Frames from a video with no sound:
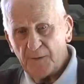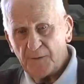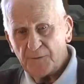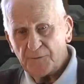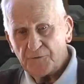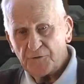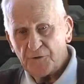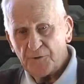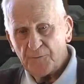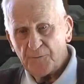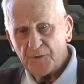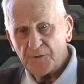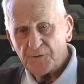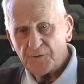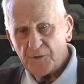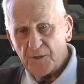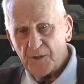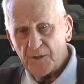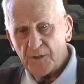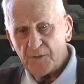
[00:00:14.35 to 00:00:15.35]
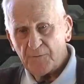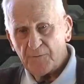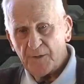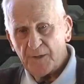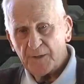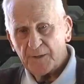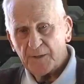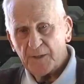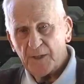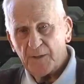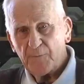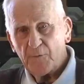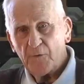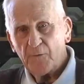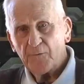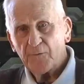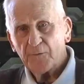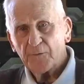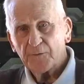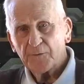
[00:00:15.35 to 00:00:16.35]
Jim and John Laurent came
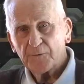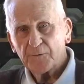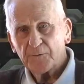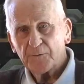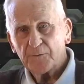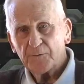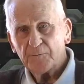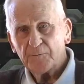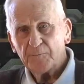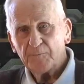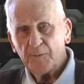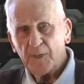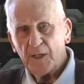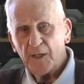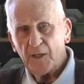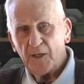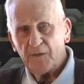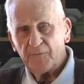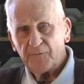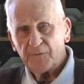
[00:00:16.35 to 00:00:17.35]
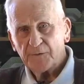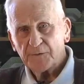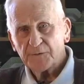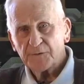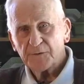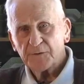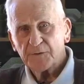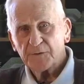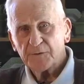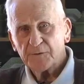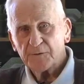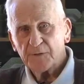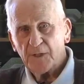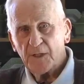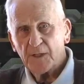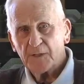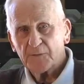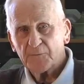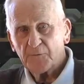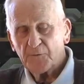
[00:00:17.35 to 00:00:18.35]
over to my office and
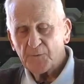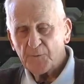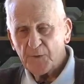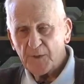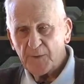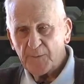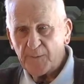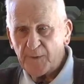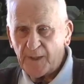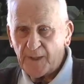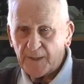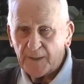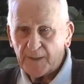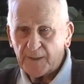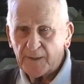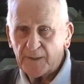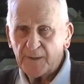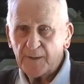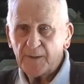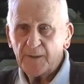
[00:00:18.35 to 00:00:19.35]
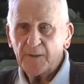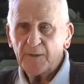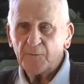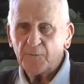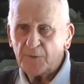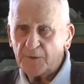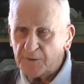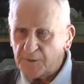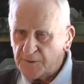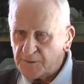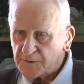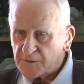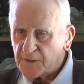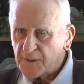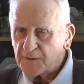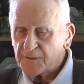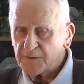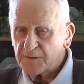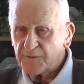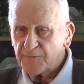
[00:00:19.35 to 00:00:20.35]
talked with me about it. We
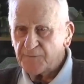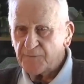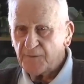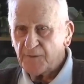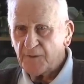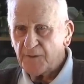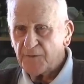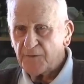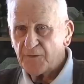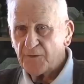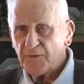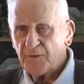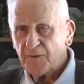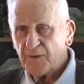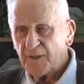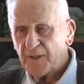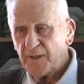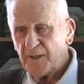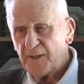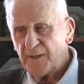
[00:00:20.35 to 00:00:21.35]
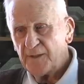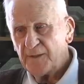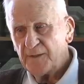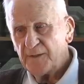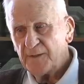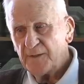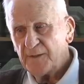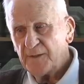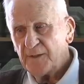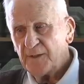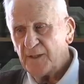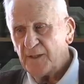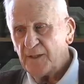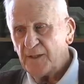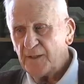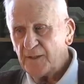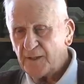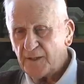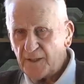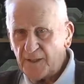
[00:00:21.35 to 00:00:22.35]
discussed it very thoroughly, and
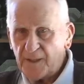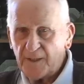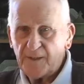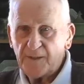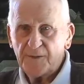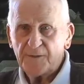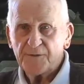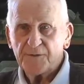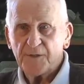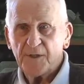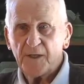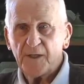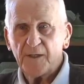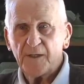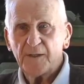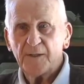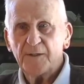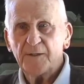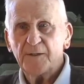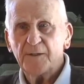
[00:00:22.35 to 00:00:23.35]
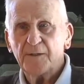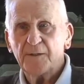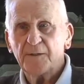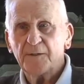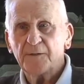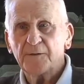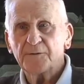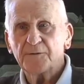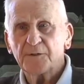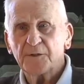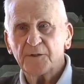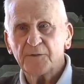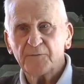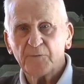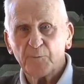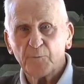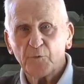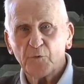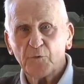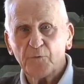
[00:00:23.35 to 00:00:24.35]
in the end decided to give
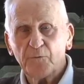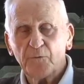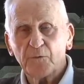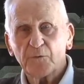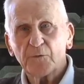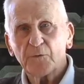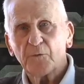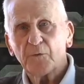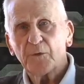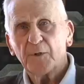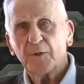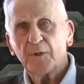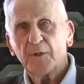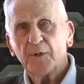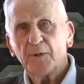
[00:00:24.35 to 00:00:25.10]
approval to it.